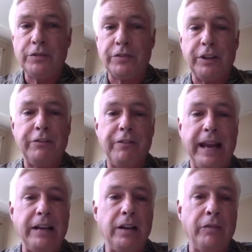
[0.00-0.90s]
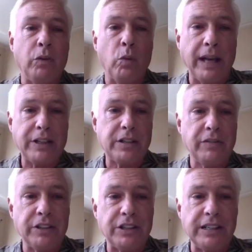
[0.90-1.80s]
For the fate of the rest of
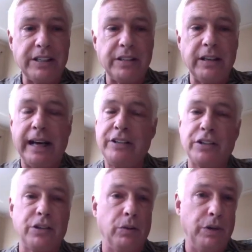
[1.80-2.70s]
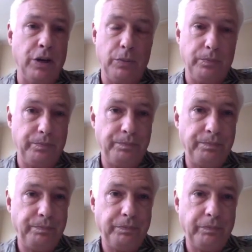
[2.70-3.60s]
the season, I just don't know.
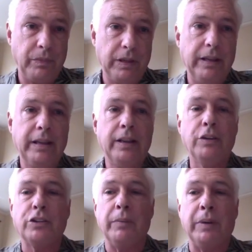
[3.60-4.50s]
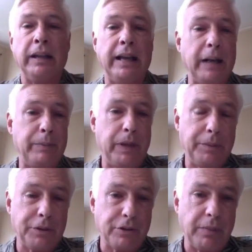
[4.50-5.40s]
There's going to be a lot of
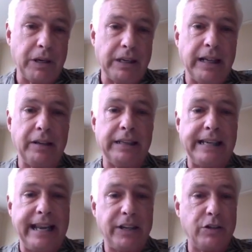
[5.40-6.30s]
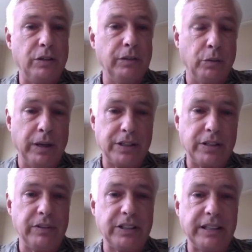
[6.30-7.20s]
people screaming and yelling to cancel the rest
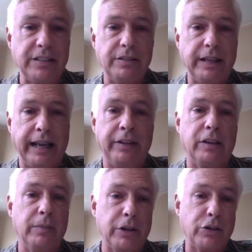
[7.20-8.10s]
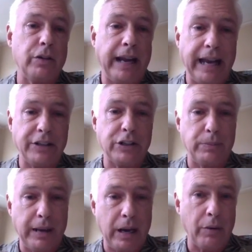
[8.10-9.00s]
of the season, and the commissioner has the
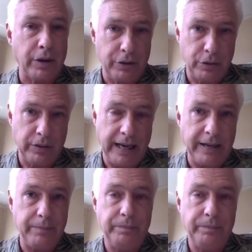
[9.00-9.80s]
power to do that.